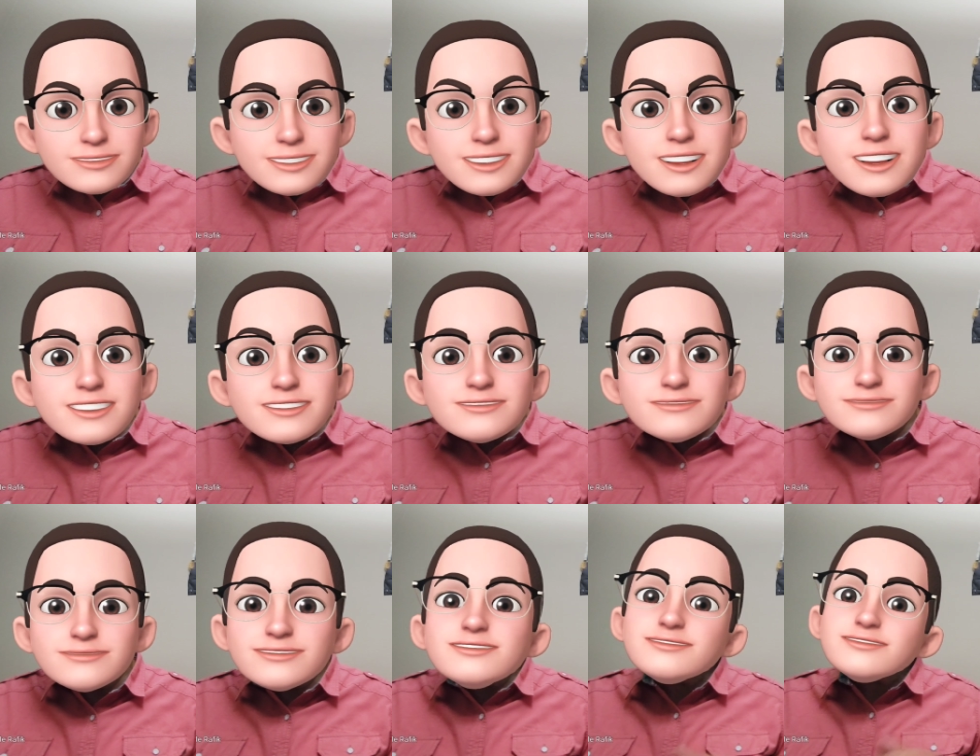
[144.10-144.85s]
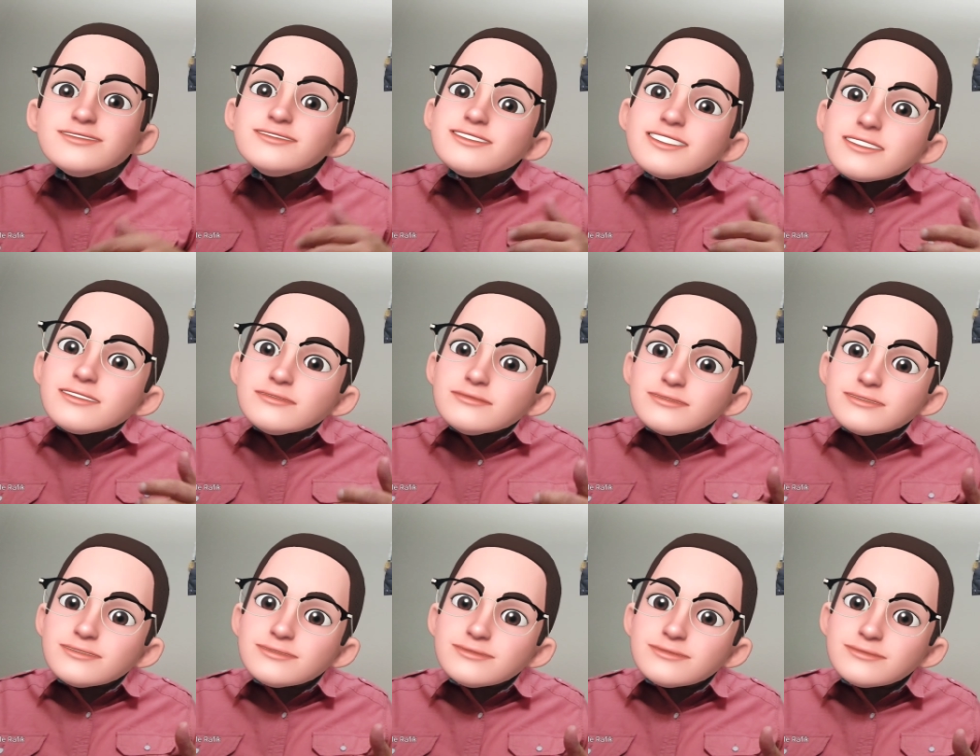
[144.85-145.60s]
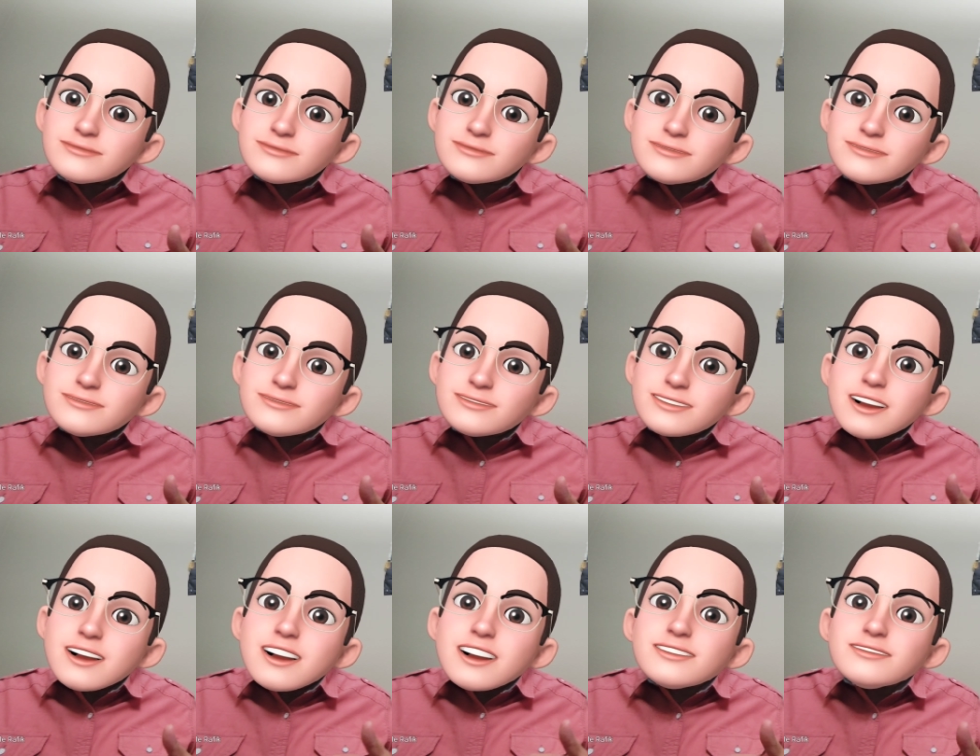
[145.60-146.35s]
and ten thousand
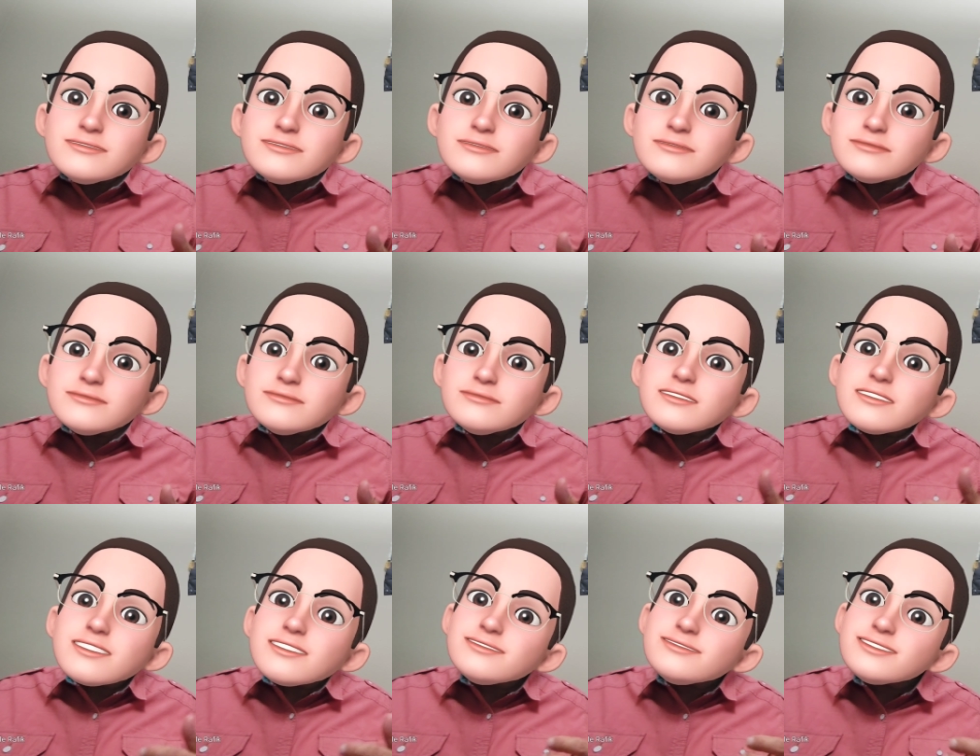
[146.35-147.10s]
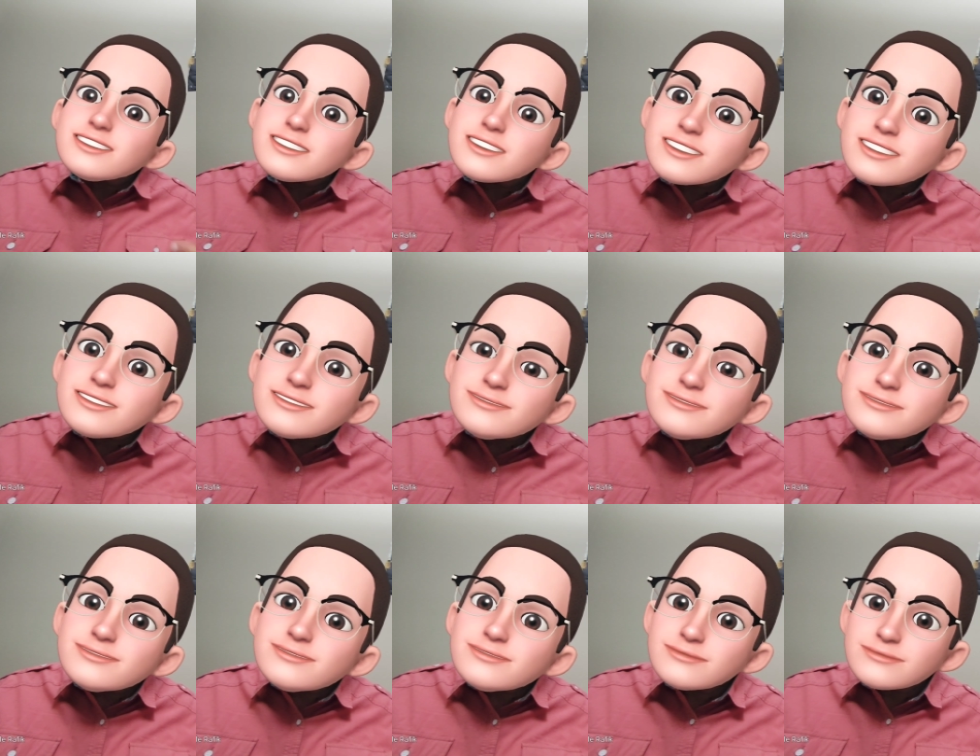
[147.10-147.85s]
at your right hand